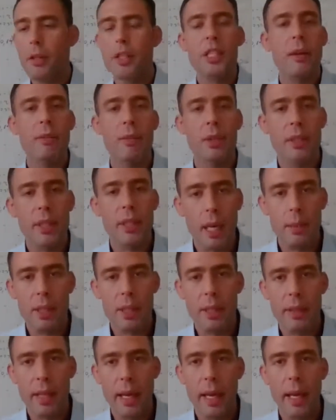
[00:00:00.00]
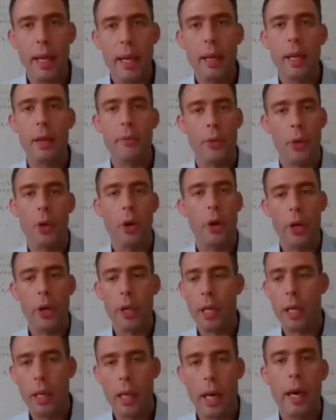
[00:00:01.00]
several times a day if you're
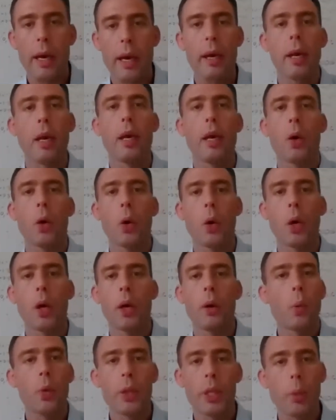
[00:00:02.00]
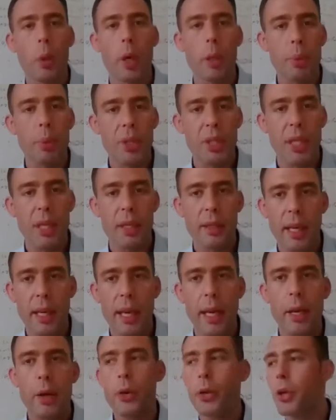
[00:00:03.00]
earning a lot, or with the 1% a
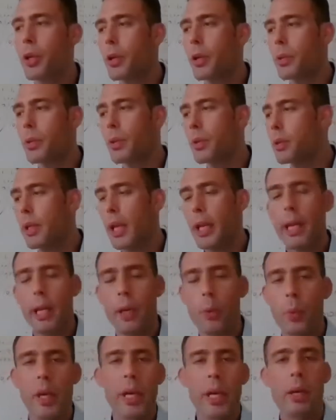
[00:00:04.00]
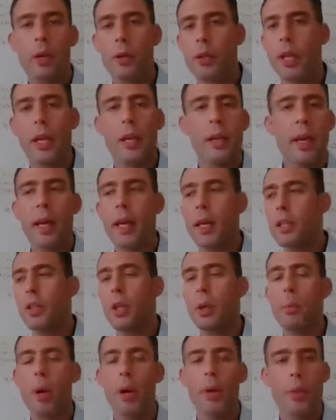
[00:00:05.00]
day, or you can take it a week or 10 days
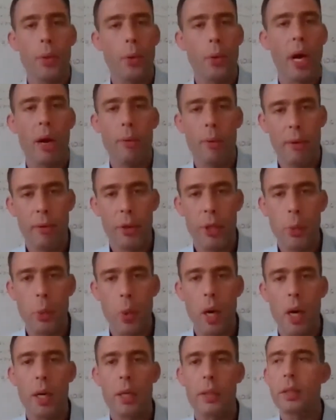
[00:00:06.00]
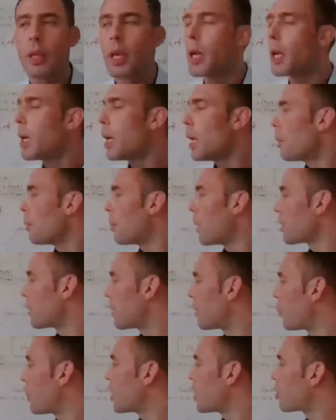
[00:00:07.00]
or a month or however you want.
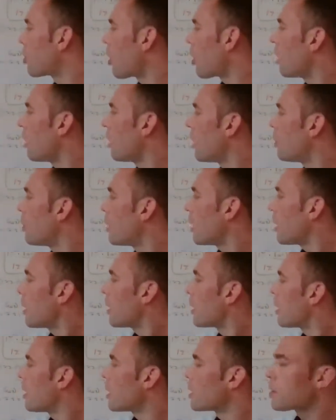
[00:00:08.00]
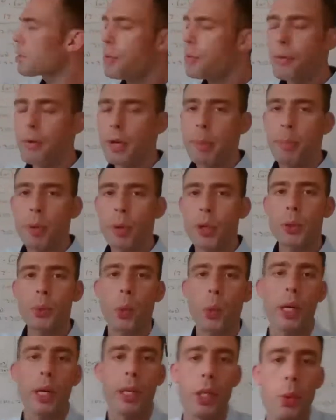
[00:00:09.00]
But the withdrawal limit is the
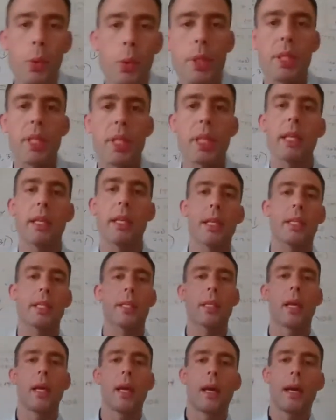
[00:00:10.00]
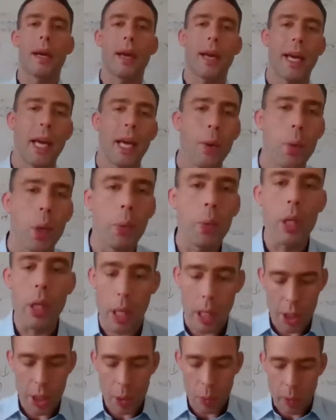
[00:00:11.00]
3.1. You will see this when we
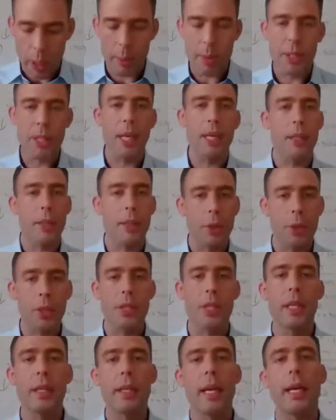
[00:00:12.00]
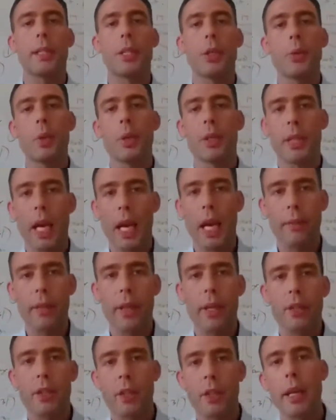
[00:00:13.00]
launch the website, and you can see that you will
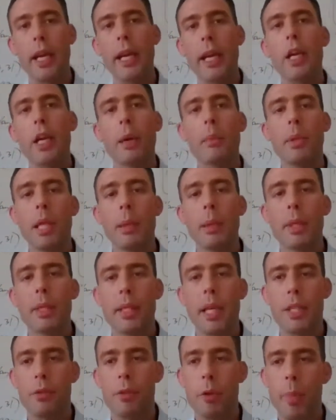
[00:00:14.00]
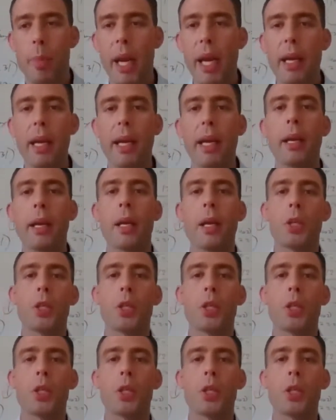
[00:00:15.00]
have, there's an income limit that's remaining.